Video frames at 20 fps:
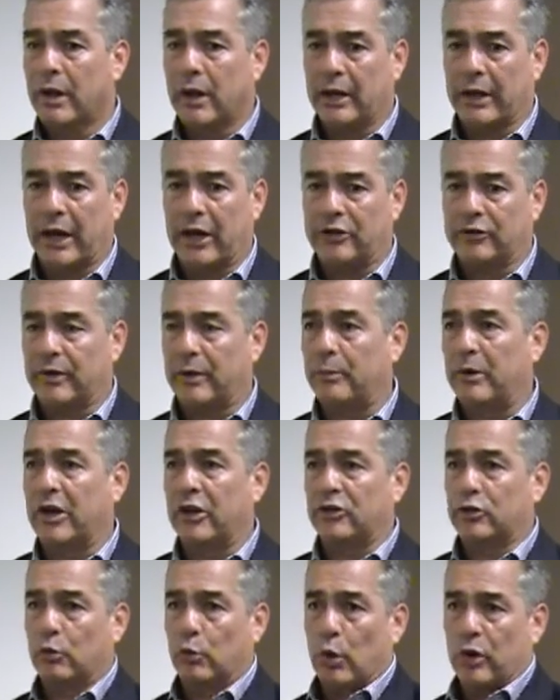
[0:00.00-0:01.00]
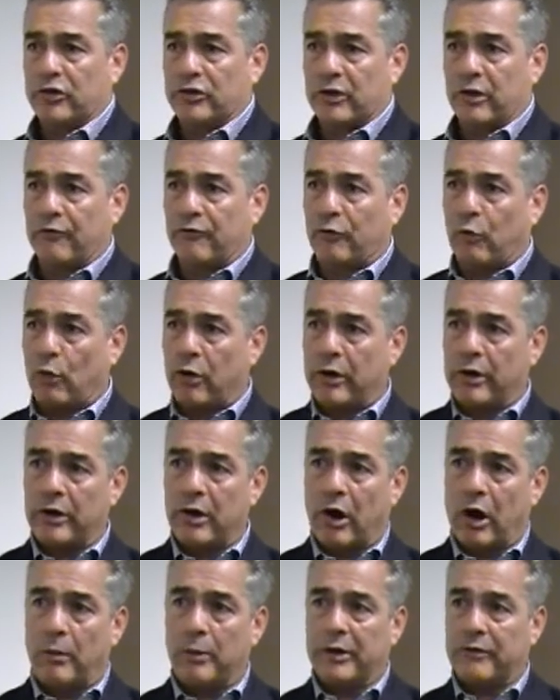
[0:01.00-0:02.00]
counts up because there wasn't a foreign
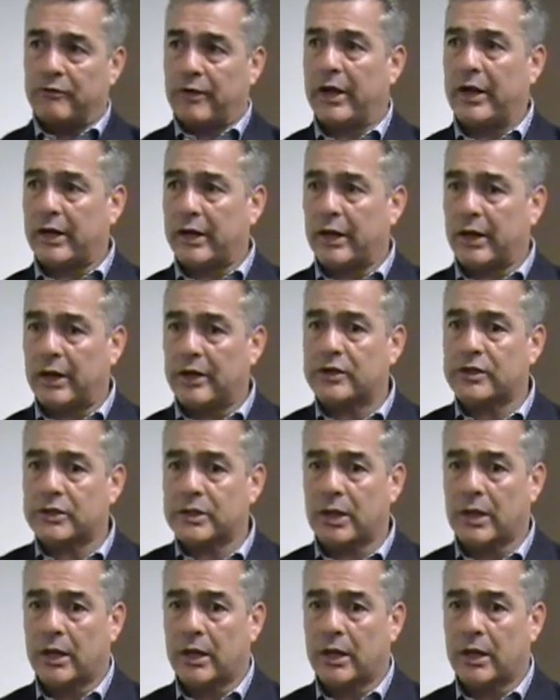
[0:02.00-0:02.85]
army invading us.